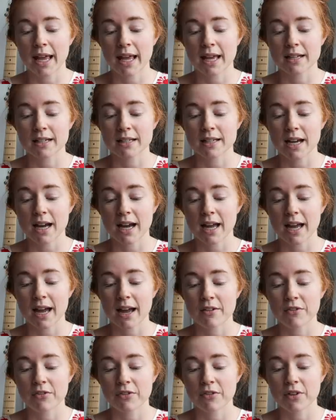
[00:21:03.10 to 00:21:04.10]
and I
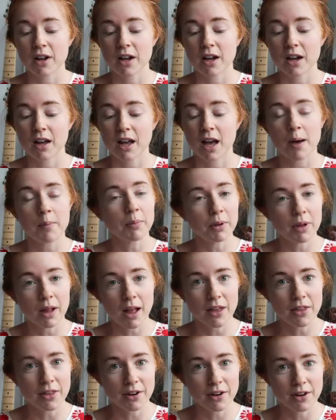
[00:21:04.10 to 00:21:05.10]
have a couple
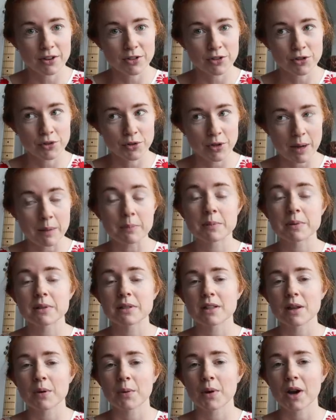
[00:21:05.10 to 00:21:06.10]
other
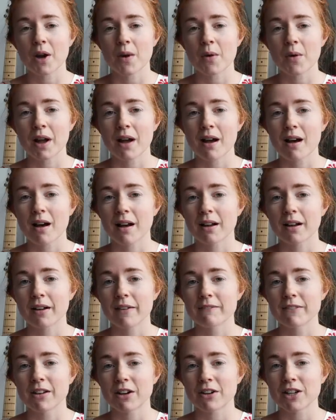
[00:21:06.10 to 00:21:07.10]
trips that were going on
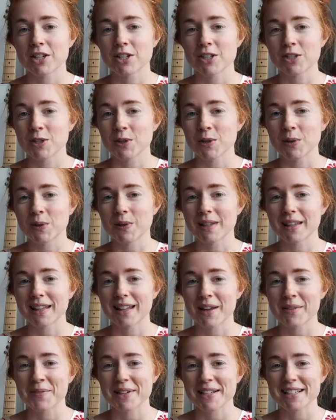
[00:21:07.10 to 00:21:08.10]
very soon
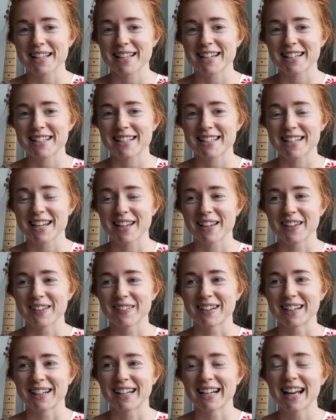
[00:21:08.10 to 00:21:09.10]
that I'm excited to take you
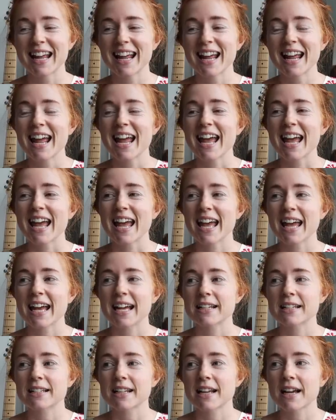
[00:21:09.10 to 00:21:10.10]
on.
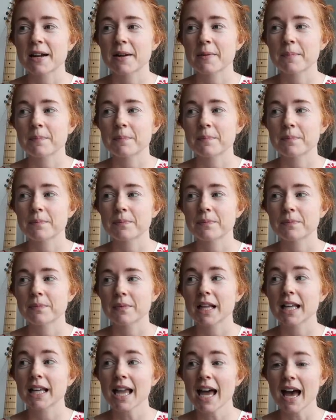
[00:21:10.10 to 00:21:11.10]
And
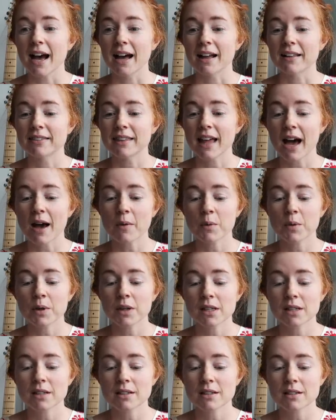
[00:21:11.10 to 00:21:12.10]
yeah, that
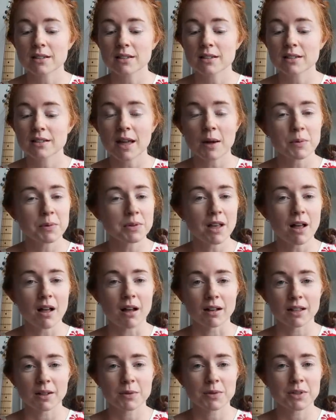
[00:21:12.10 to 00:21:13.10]
was
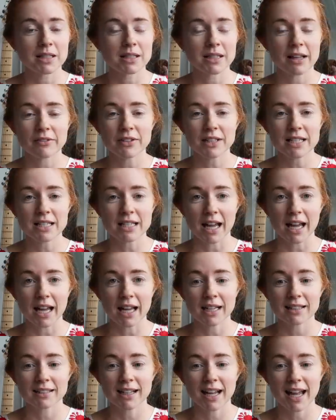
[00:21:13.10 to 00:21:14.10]
all. That was a lovely
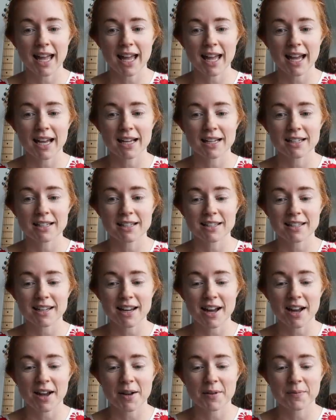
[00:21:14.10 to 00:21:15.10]
day, and
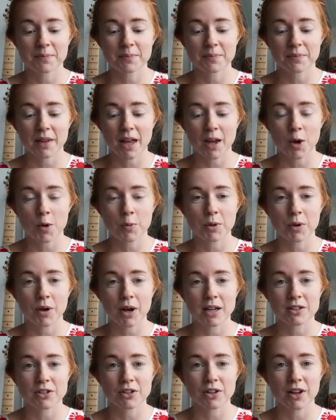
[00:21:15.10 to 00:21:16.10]
I hope you
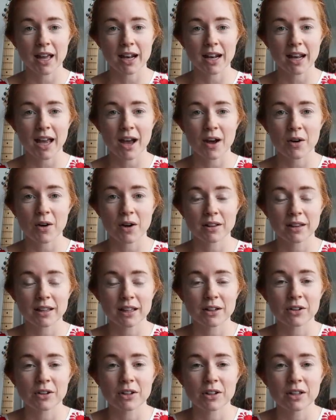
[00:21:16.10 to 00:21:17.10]
guys are getting out on
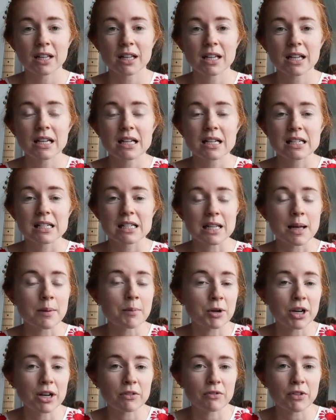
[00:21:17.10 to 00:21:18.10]
little
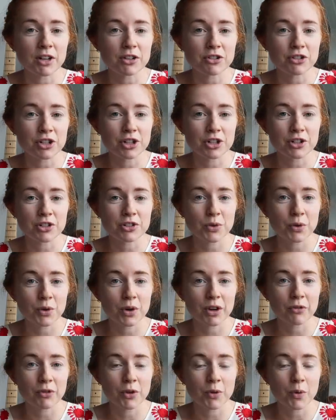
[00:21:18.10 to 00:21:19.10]
summer adventures,
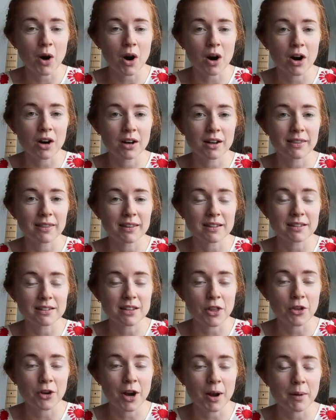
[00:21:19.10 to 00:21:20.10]
or if you are in the
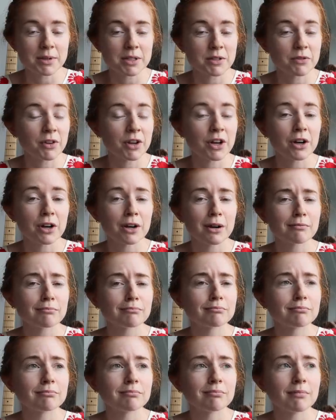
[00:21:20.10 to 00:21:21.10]
Southern Hemisphere,
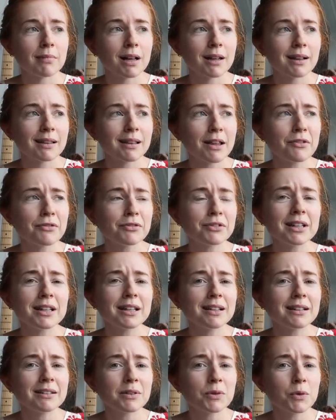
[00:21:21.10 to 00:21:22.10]

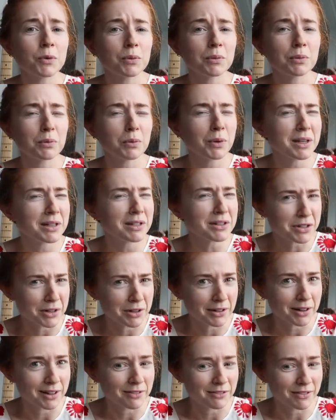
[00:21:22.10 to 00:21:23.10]
lovely
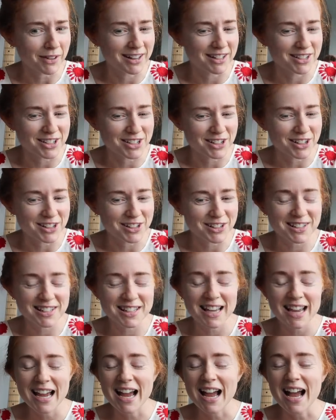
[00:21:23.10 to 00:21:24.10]
winter adventures.
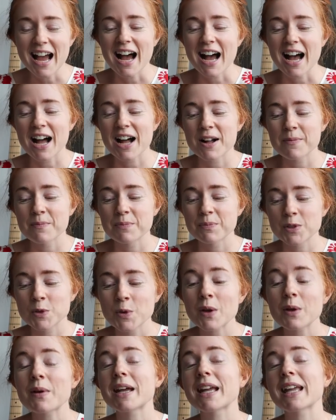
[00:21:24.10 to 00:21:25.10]

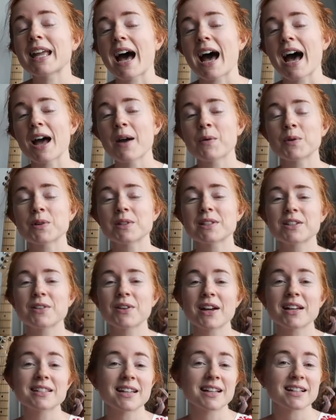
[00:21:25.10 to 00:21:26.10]
So anyway, yeah, I will see you
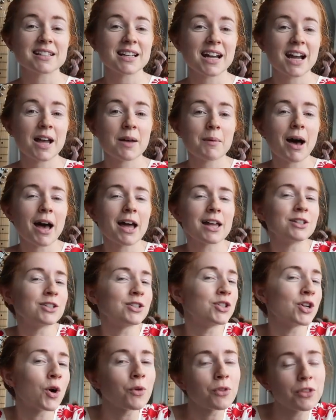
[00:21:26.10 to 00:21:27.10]
guys next time. I
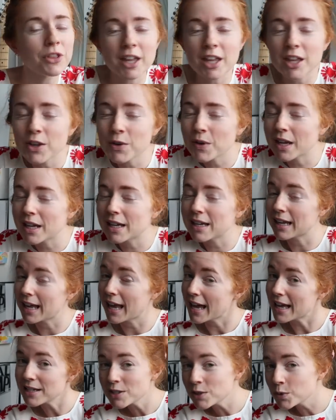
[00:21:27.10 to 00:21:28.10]
don't think you can
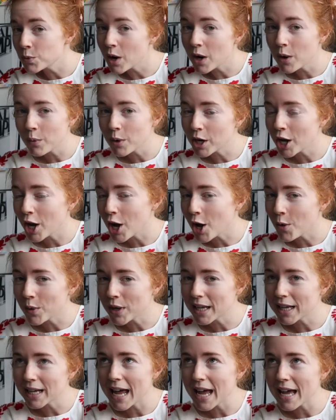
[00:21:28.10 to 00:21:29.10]
guess where we're
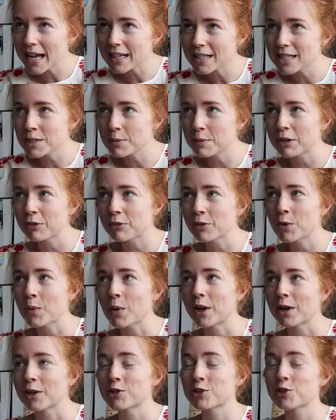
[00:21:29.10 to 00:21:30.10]
going next, but if you
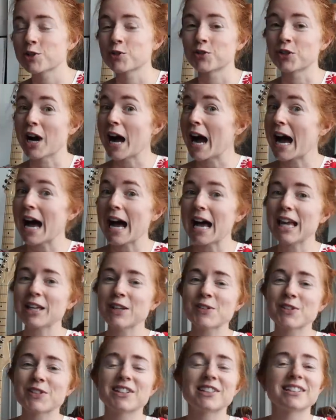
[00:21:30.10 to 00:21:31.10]
want to try,
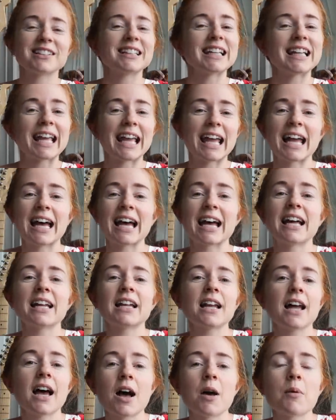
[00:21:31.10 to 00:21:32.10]
you certainly
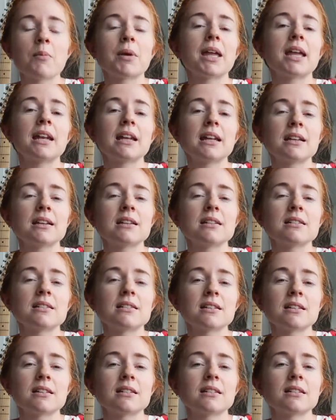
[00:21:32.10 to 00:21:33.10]
can. It
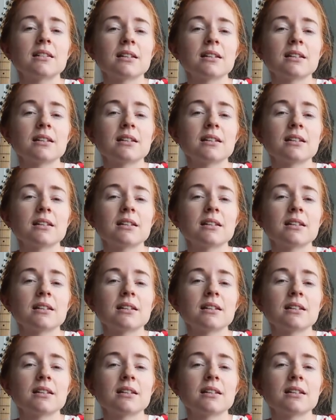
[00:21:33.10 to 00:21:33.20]
is